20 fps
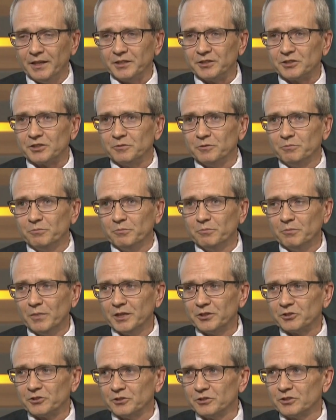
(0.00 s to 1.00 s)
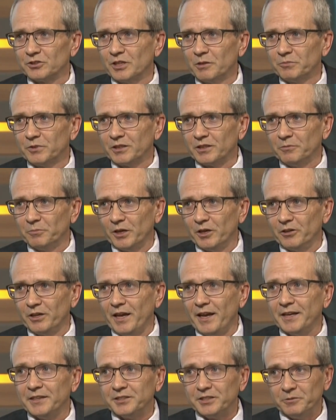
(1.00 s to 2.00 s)
is to measure something about
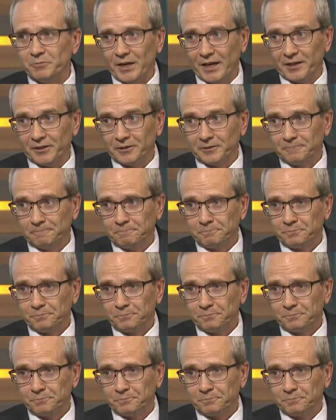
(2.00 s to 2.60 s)
antimatter.